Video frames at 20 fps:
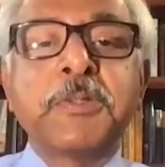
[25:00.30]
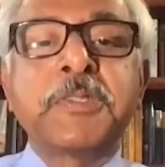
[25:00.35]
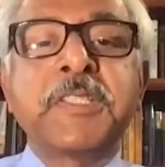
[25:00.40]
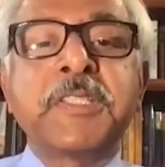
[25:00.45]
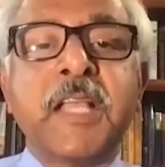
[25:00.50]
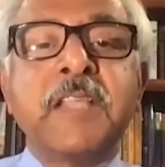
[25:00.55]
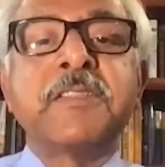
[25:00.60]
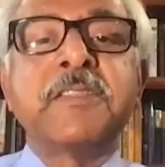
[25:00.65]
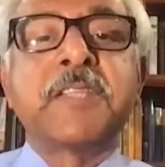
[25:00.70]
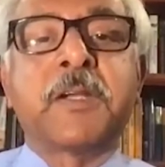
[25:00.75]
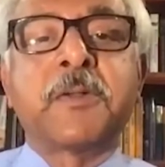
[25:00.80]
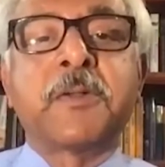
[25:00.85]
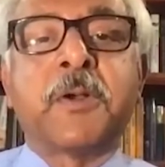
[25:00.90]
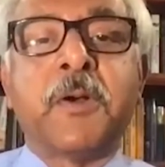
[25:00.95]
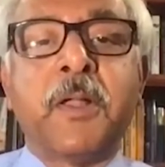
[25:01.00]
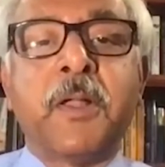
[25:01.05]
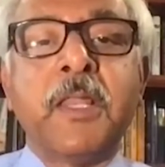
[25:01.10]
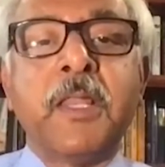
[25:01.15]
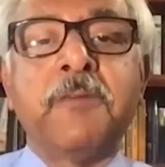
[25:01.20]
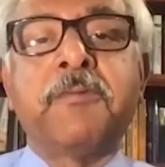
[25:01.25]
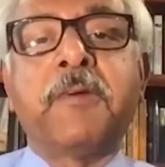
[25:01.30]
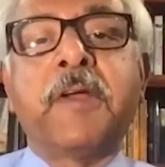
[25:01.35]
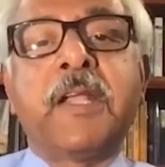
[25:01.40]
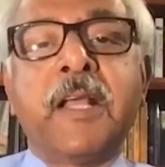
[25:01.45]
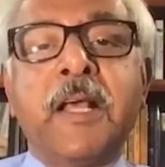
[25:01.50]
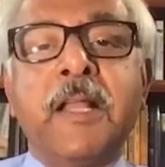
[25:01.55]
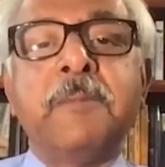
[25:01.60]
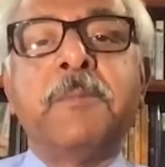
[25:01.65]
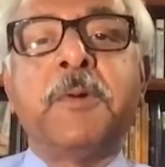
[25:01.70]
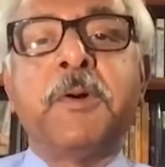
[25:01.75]
sense at all. If I
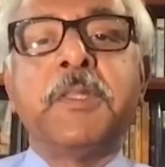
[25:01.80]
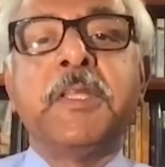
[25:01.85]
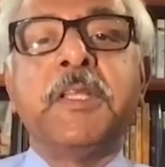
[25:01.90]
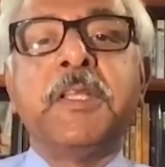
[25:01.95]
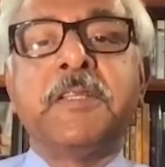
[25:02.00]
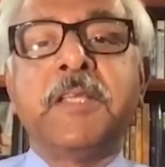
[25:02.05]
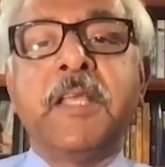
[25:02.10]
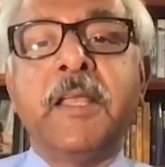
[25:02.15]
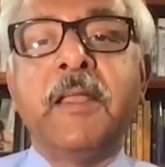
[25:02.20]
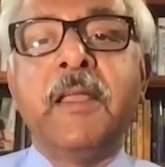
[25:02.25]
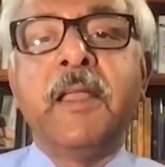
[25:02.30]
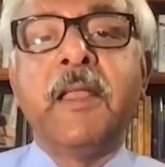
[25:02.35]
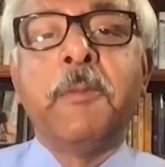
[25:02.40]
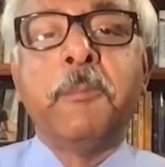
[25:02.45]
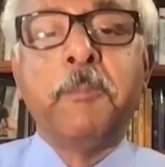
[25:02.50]
tell Modi ji,